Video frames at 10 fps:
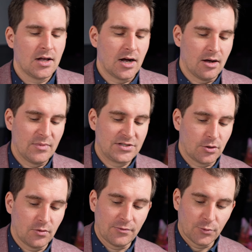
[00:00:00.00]
and
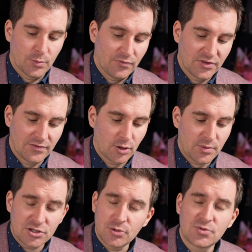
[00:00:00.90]
so removing the
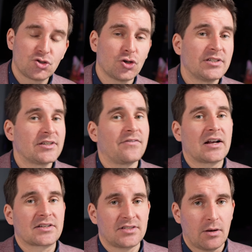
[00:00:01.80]
fallopian tubes shouldn't
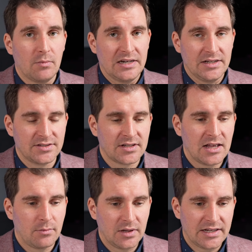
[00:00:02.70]
affect somebody's
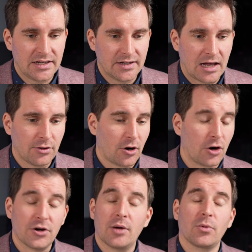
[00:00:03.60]
bleeding. Now, there
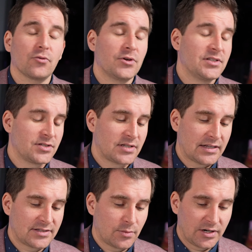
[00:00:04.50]
are a number of reasons
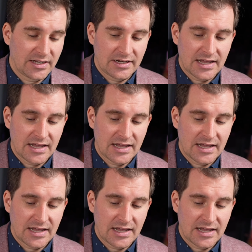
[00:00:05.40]
that someone can